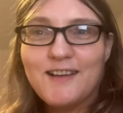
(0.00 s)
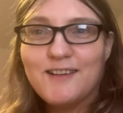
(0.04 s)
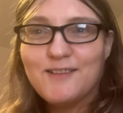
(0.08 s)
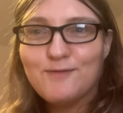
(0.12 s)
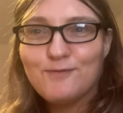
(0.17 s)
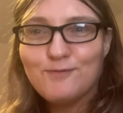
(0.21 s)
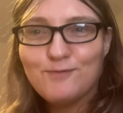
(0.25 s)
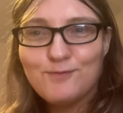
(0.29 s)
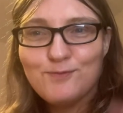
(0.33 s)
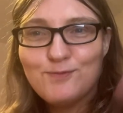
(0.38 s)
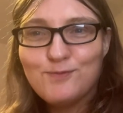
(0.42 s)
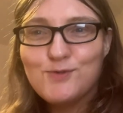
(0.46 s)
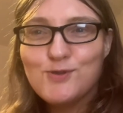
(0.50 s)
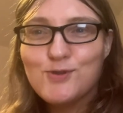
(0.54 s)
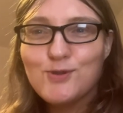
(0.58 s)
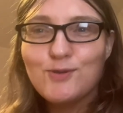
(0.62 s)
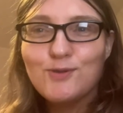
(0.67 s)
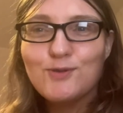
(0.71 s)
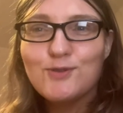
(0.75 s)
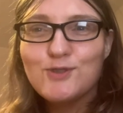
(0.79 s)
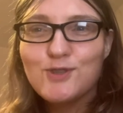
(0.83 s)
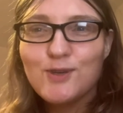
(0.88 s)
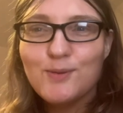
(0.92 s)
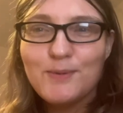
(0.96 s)
in
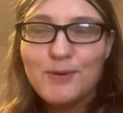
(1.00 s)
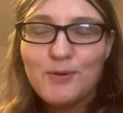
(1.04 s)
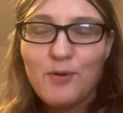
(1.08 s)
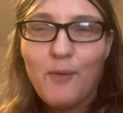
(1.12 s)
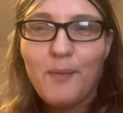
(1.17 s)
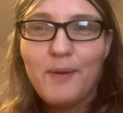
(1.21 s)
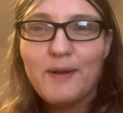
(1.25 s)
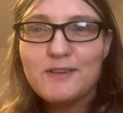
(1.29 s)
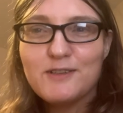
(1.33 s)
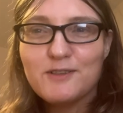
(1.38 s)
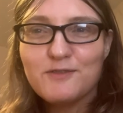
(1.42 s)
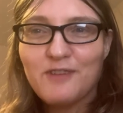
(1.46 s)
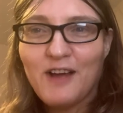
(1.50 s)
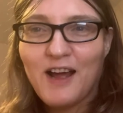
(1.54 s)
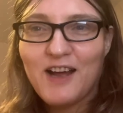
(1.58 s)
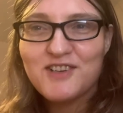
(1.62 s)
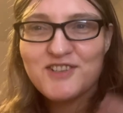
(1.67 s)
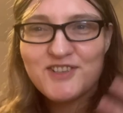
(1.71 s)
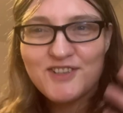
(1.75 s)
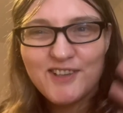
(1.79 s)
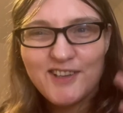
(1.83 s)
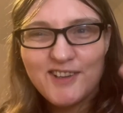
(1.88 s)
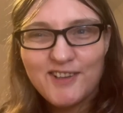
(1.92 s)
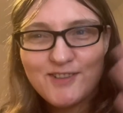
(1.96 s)
true German romantic fashion,